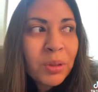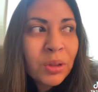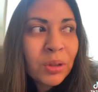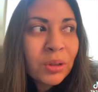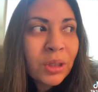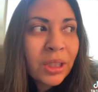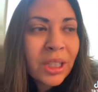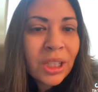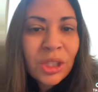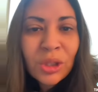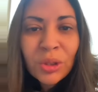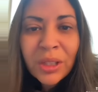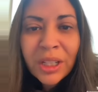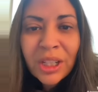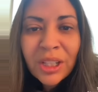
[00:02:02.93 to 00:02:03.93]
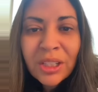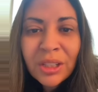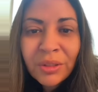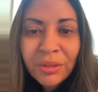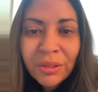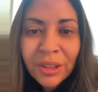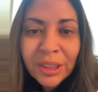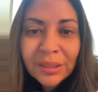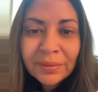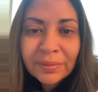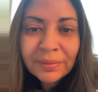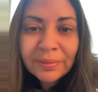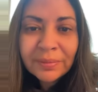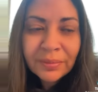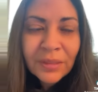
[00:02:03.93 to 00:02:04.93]
who look at you like you're different,
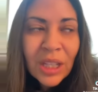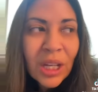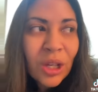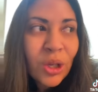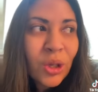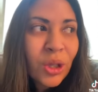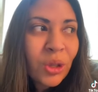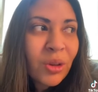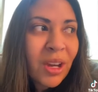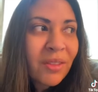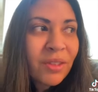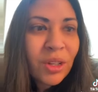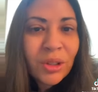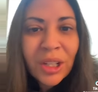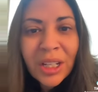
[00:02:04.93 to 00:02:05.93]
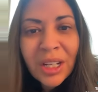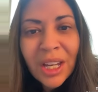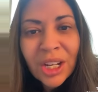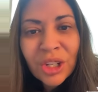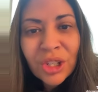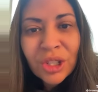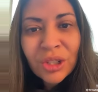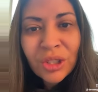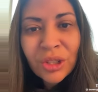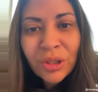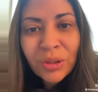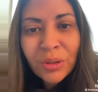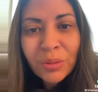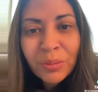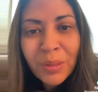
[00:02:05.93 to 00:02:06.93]
who you have no connection
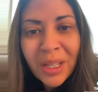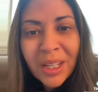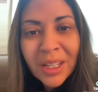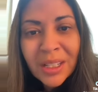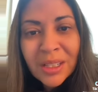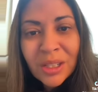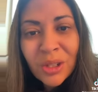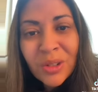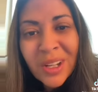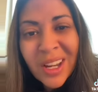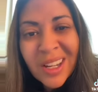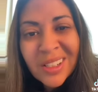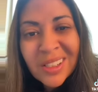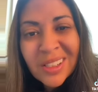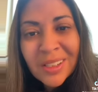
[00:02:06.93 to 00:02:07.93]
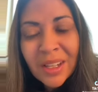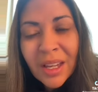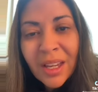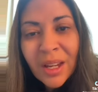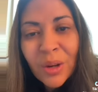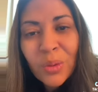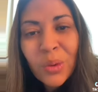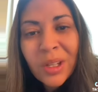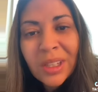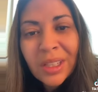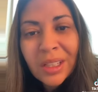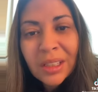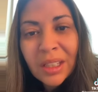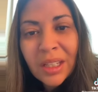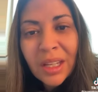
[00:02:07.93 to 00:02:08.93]
to because you guys
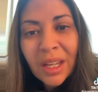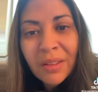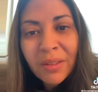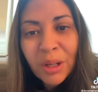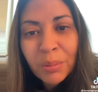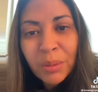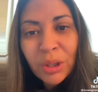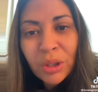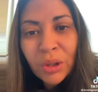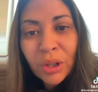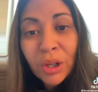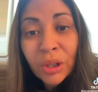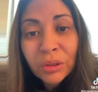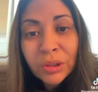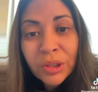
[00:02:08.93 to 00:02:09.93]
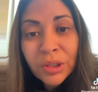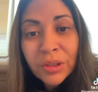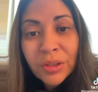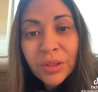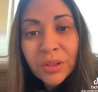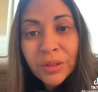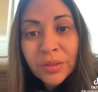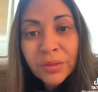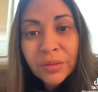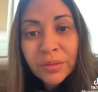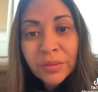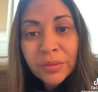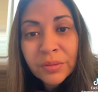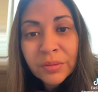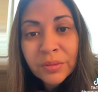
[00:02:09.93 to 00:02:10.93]
willingly gave up your cultures.
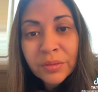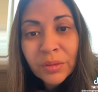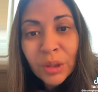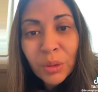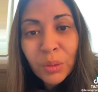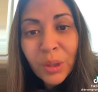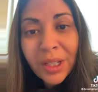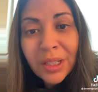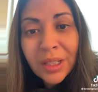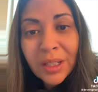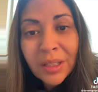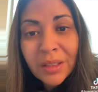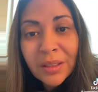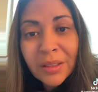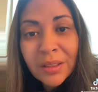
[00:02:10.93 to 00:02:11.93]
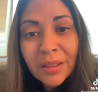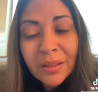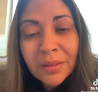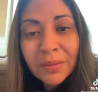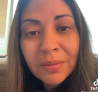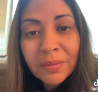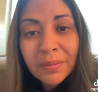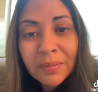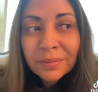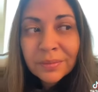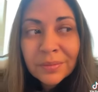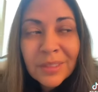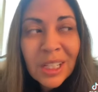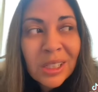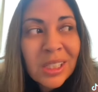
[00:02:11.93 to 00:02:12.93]
We didn't.
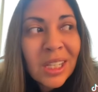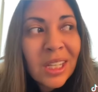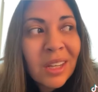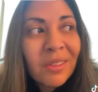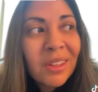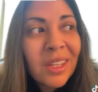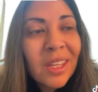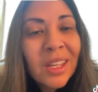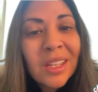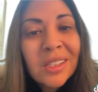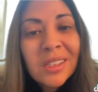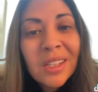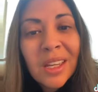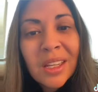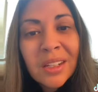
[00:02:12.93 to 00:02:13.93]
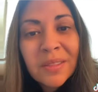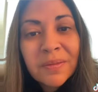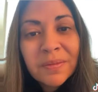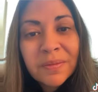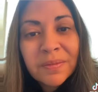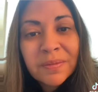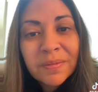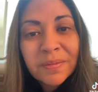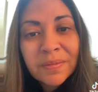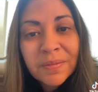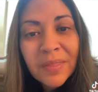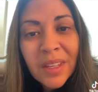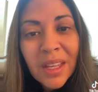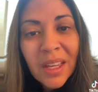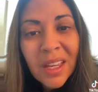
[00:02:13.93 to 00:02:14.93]
Now take everything I said
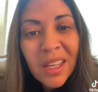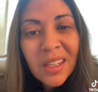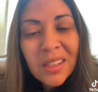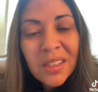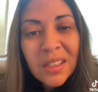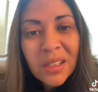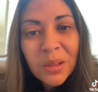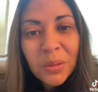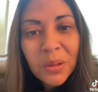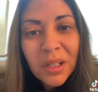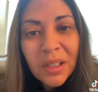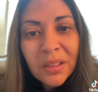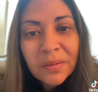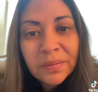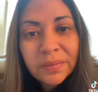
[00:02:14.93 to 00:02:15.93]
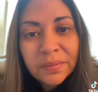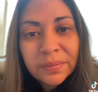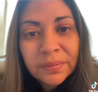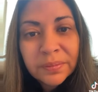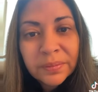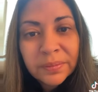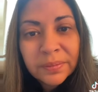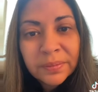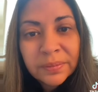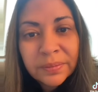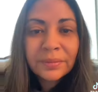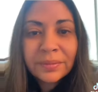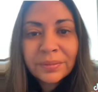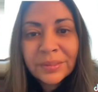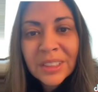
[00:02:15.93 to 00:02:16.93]
and deal with it
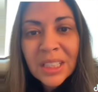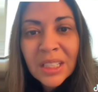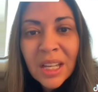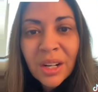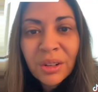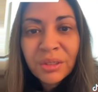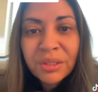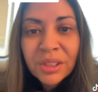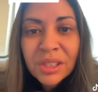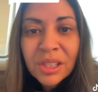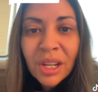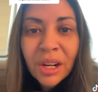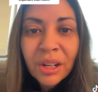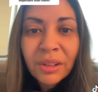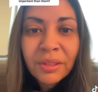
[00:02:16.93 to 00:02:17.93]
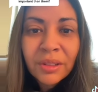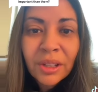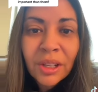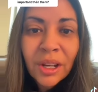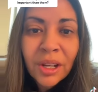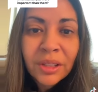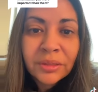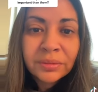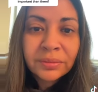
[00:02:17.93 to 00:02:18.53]
because I don't feel sorry for y'all.